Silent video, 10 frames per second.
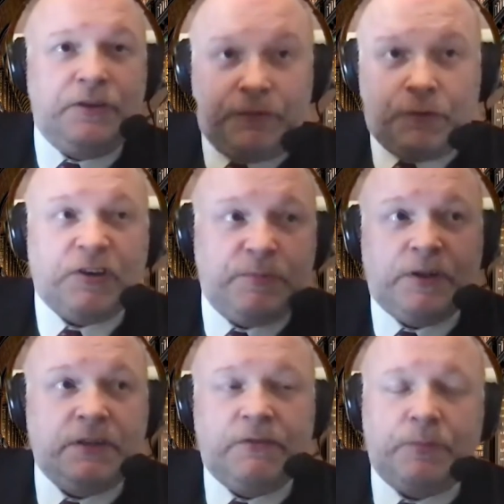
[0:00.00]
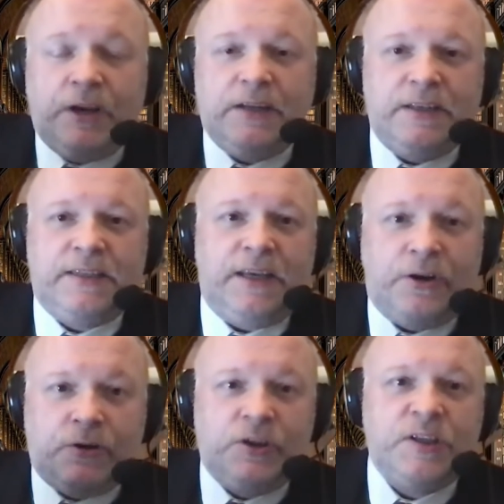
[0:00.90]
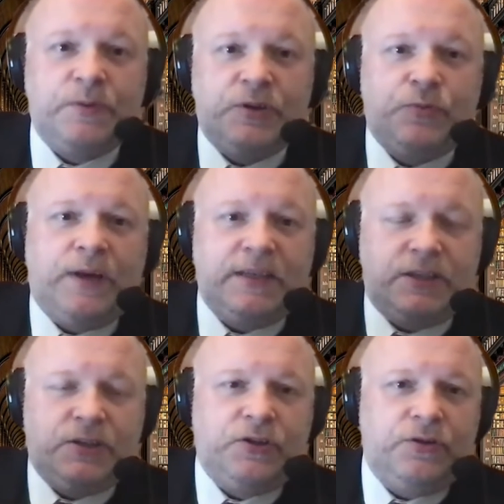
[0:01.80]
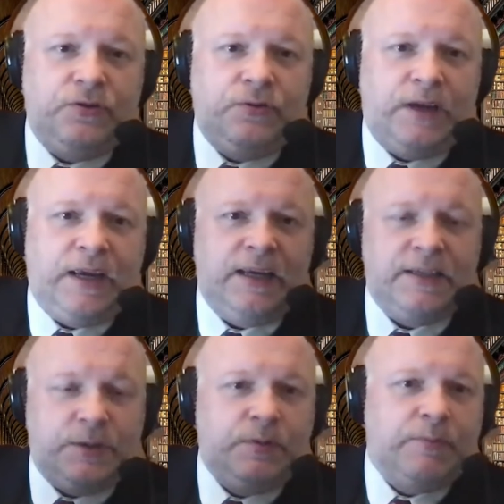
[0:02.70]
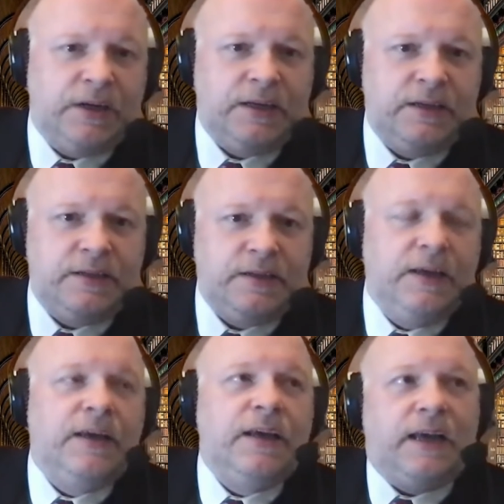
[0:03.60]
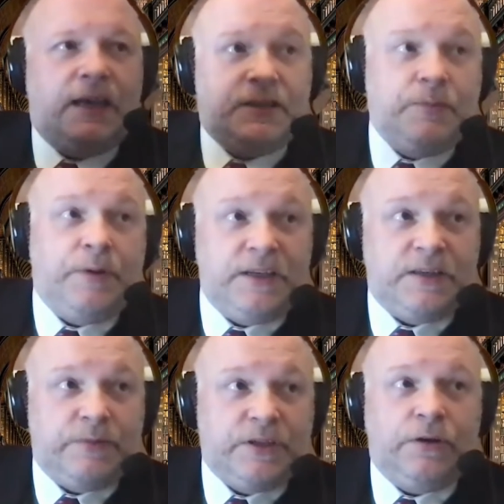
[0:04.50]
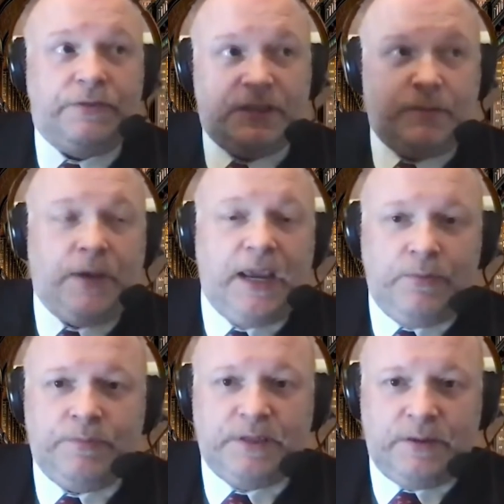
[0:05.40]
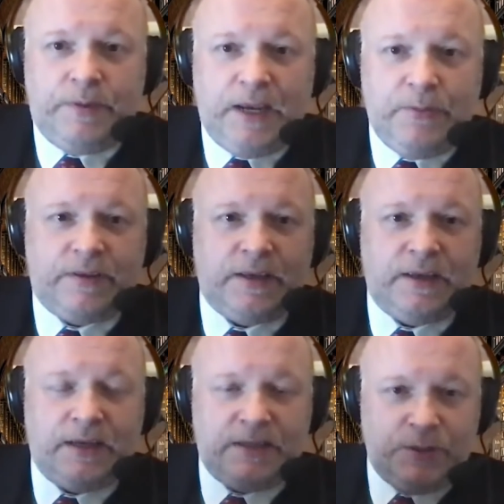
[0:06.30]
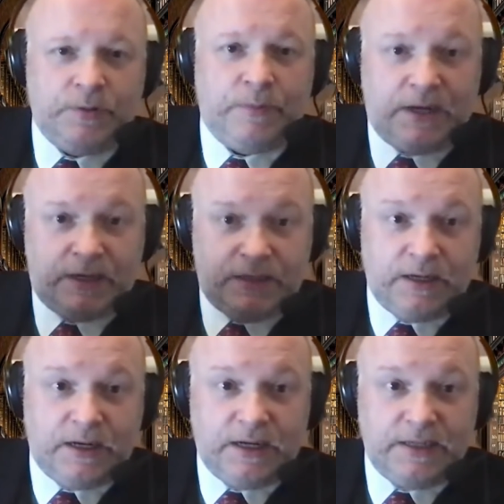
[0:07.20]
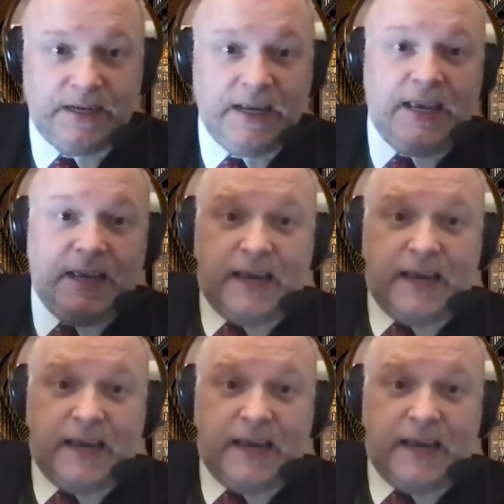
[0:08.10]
in the 4th month of the pregnancy, her husband went to a supermarket to buy some stuff and to pay with a supermarket card.